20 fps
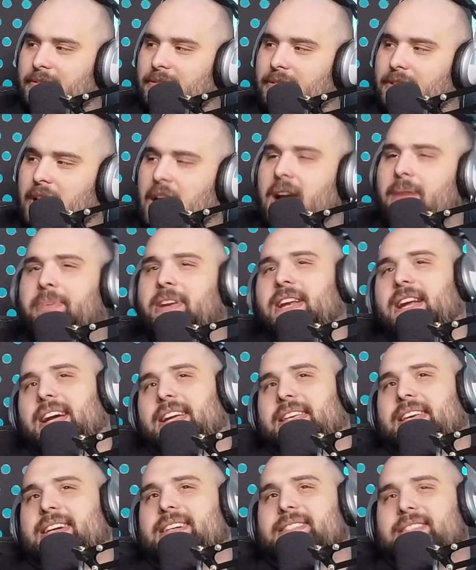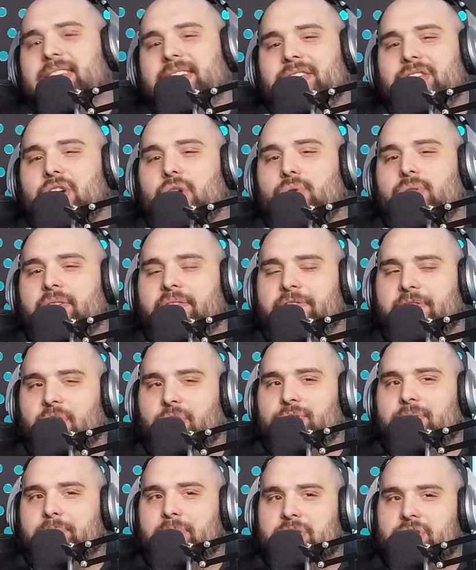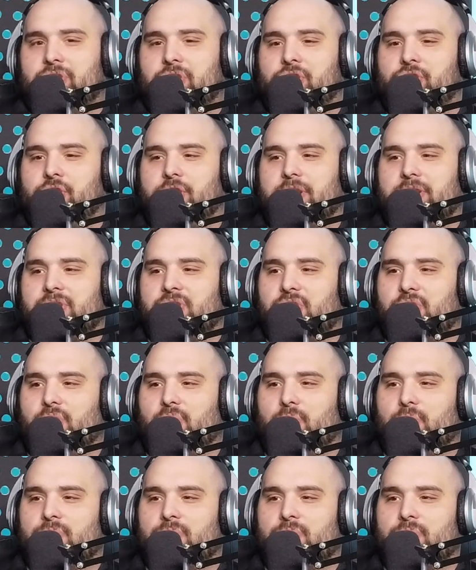I guess, yeah, Yoda felt a bunch of shit too.